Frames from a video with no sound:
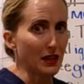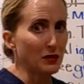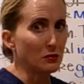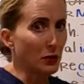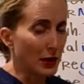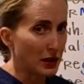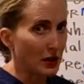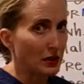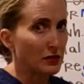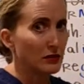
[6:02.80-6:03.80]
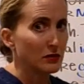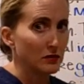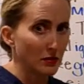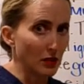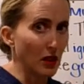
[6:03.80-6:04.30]
and breaking
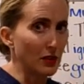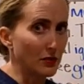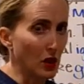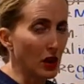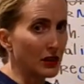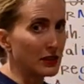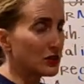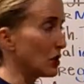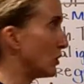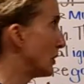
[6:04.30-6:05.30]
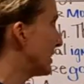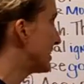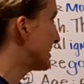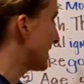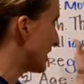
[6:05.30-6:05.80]
a lot of clot, and so
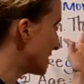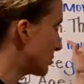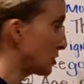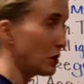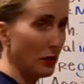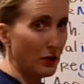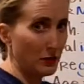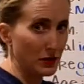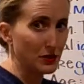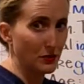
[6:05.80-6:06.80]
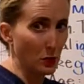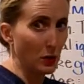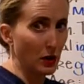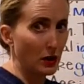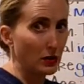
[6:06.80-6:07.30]
it does put you at risk
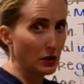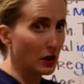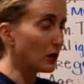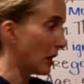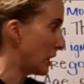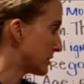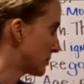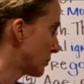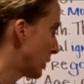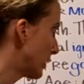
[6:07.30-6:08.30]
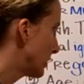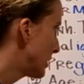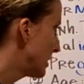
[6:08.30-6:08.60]
for a clot somewhere,